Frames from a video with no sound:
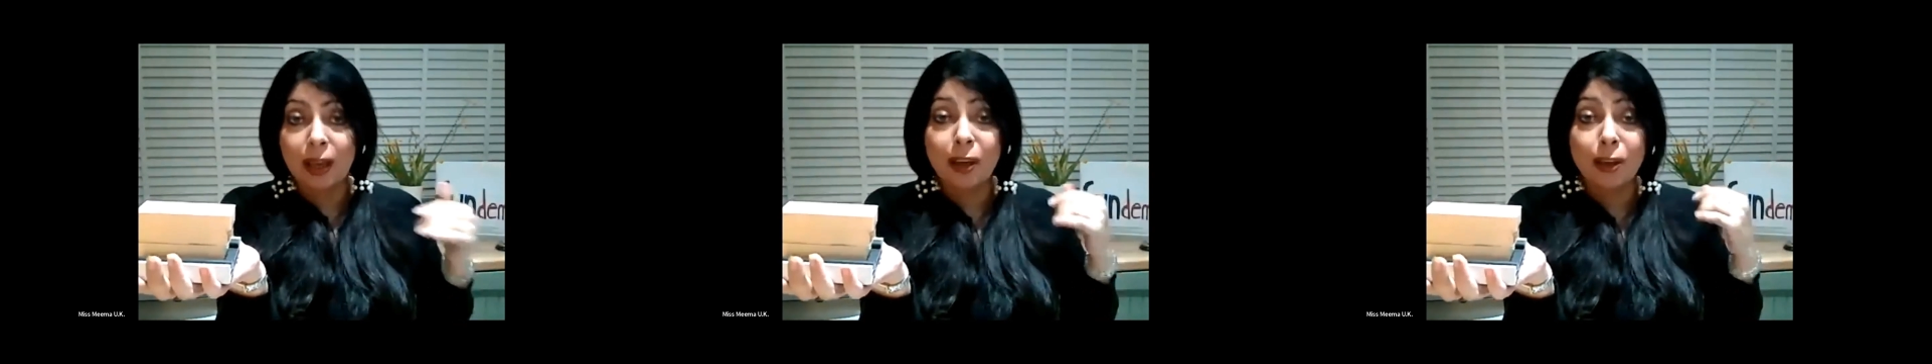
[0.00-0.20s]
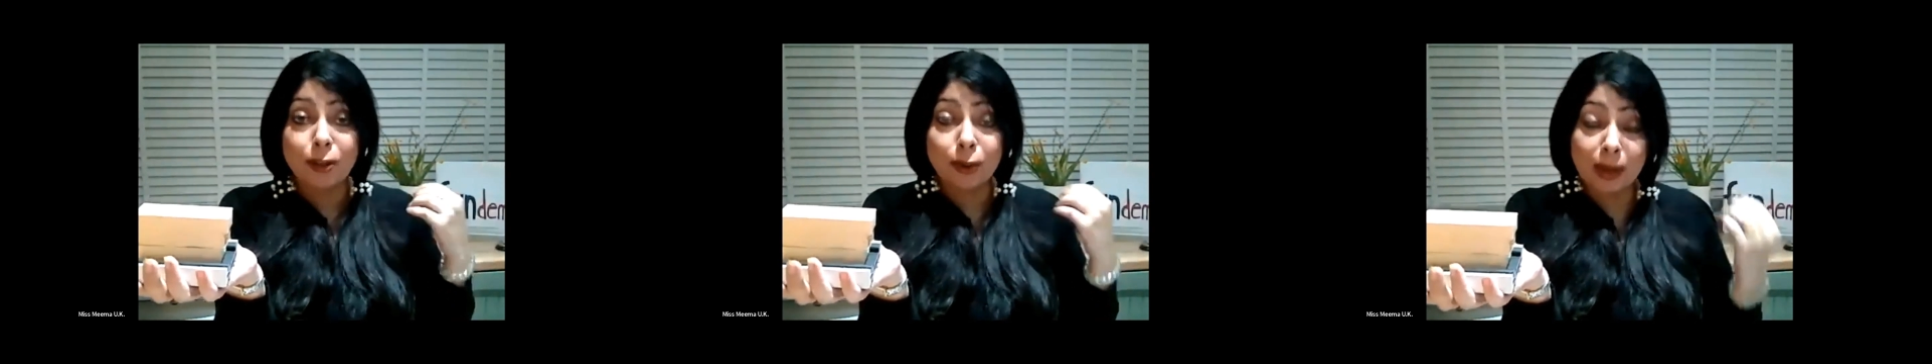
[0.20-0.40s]

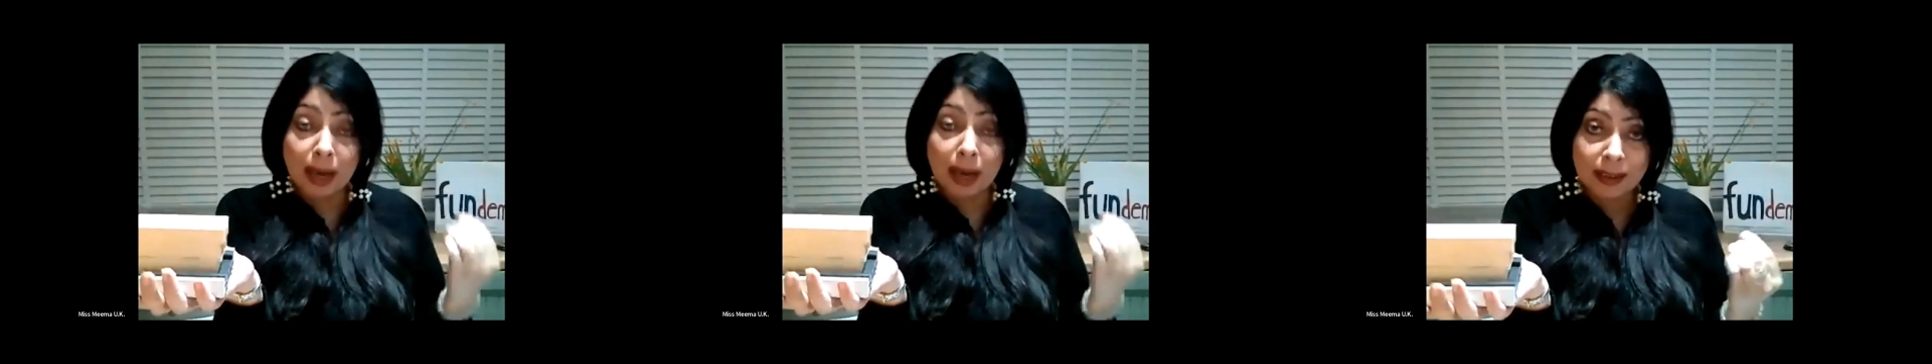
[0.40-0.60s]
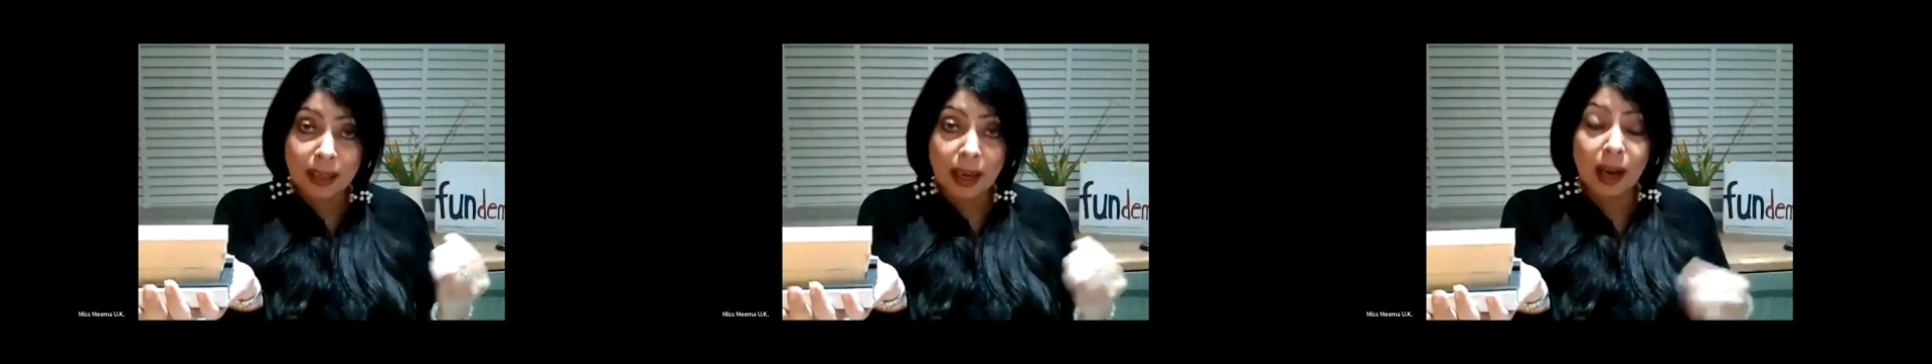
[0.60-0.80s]
So
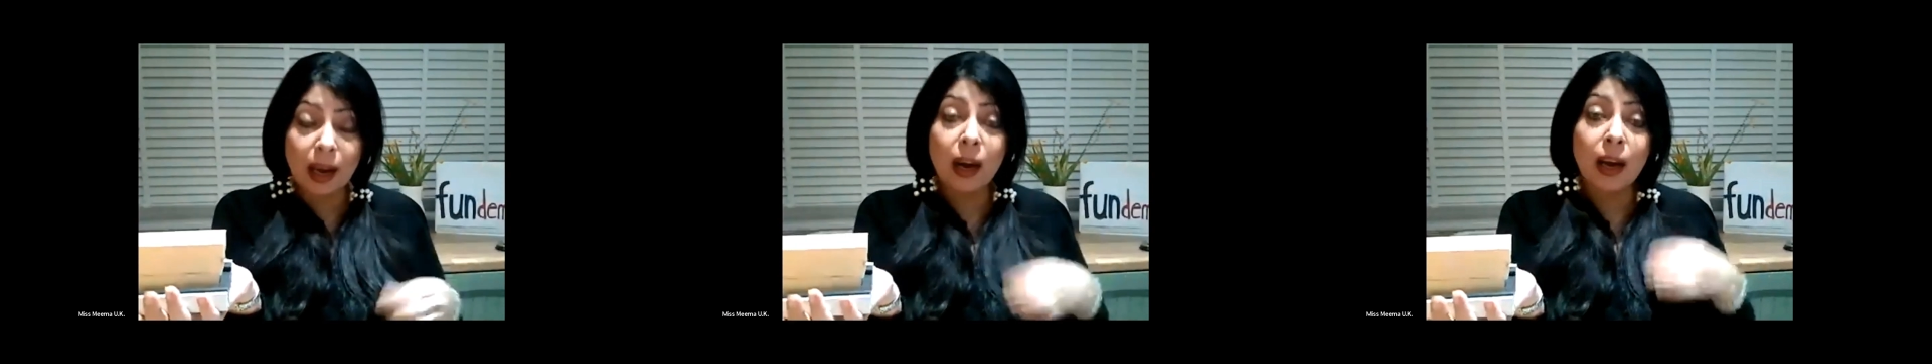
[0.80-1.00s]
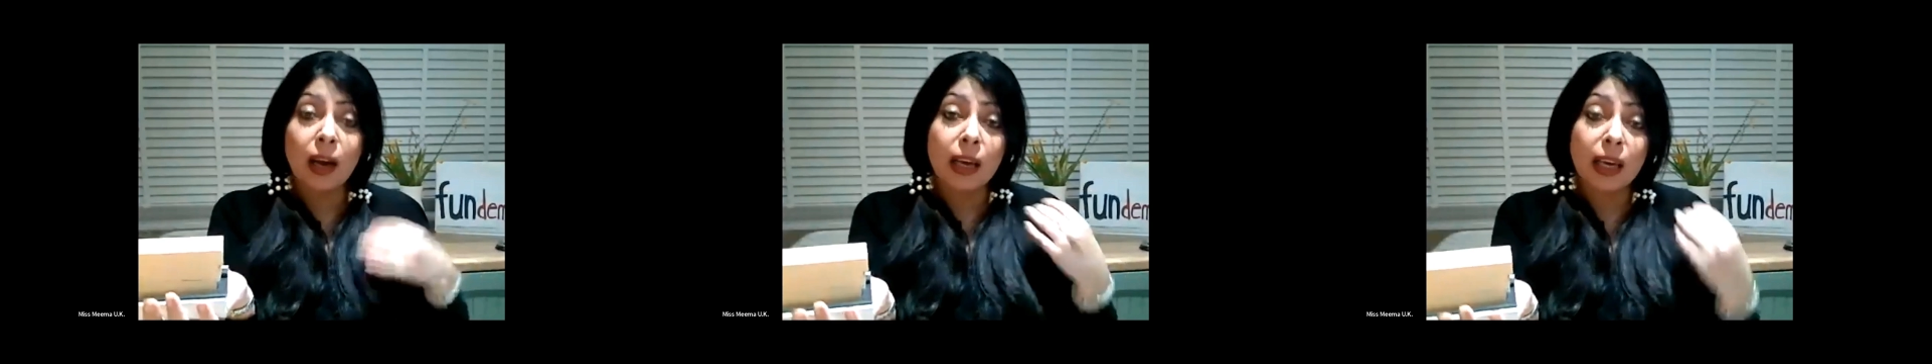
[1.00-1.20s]
like that,
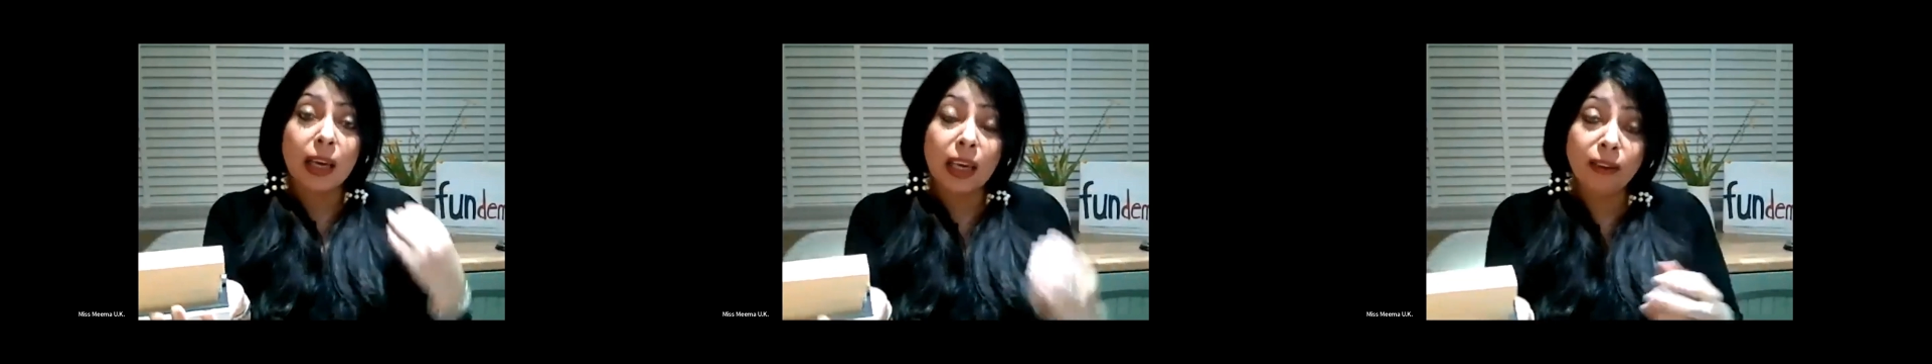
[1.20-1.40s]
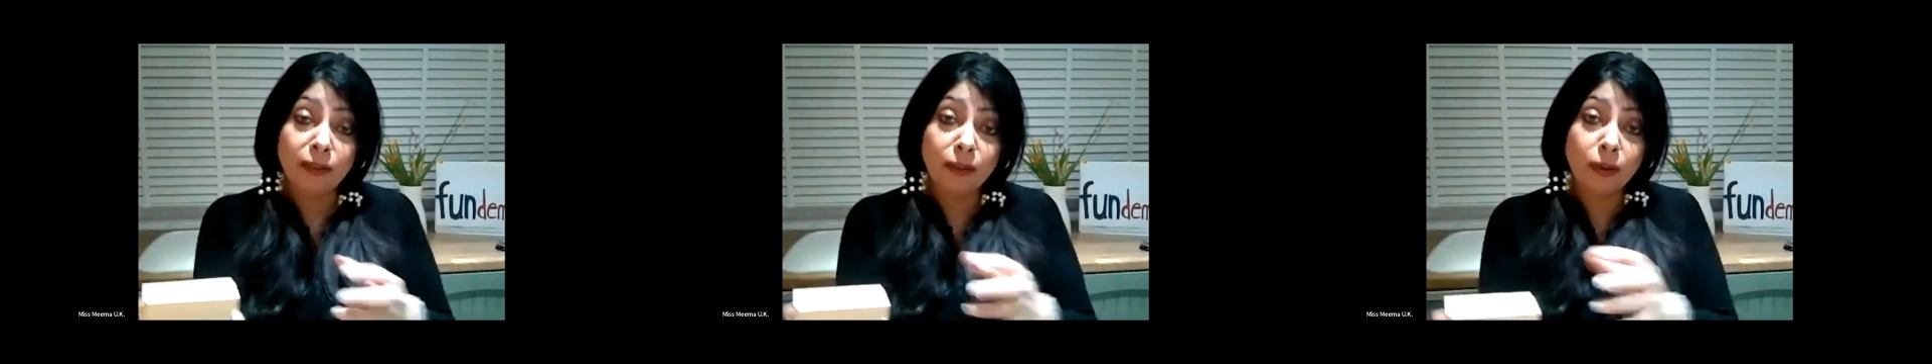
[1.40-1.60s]

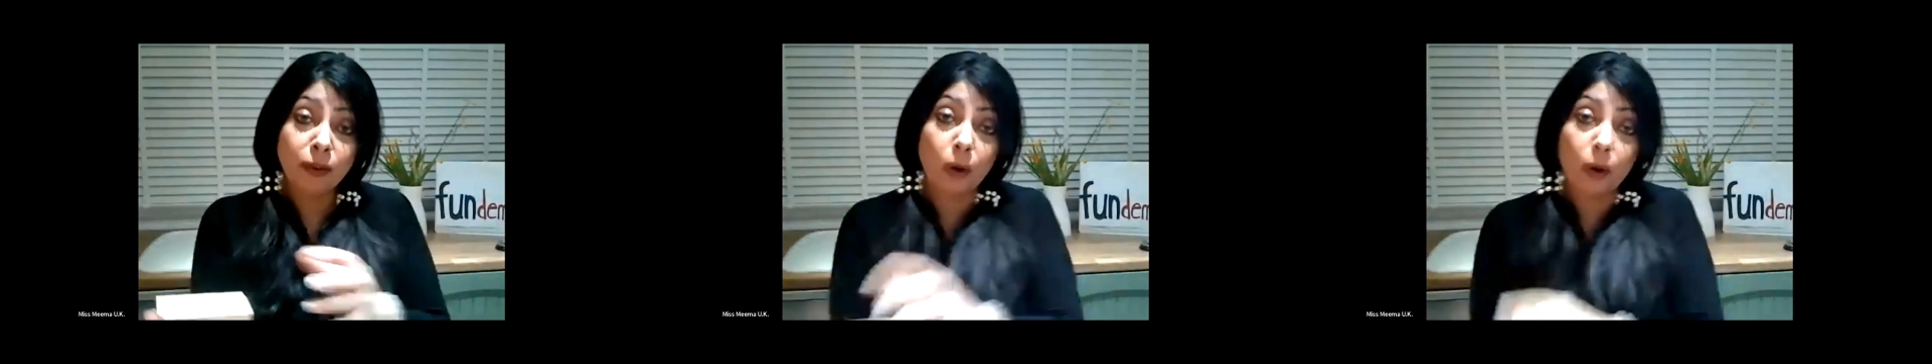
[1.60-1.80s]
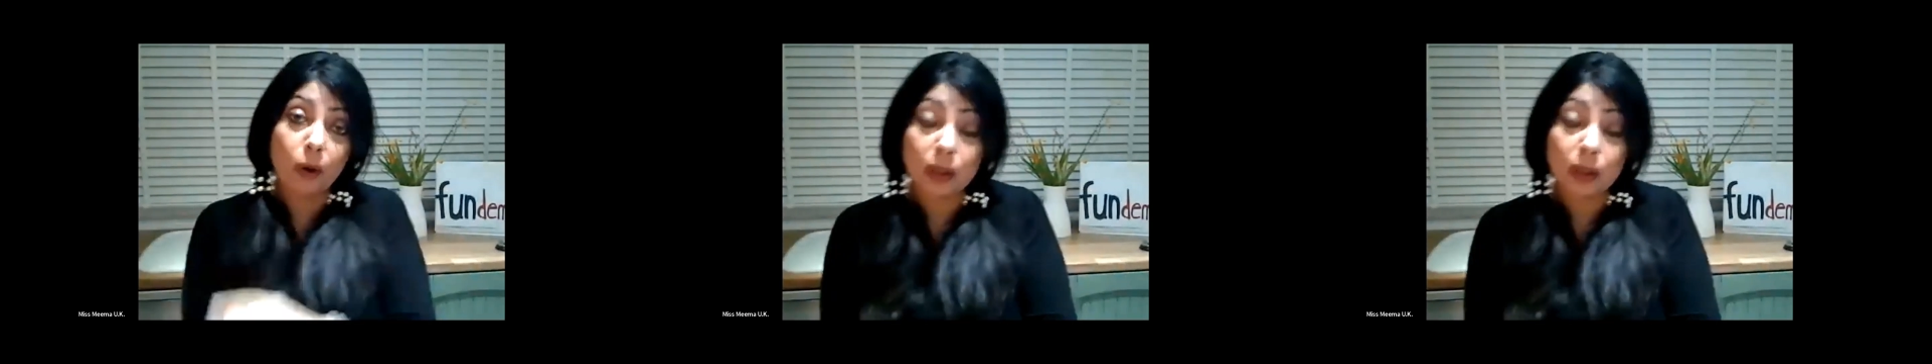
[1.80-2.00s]
if your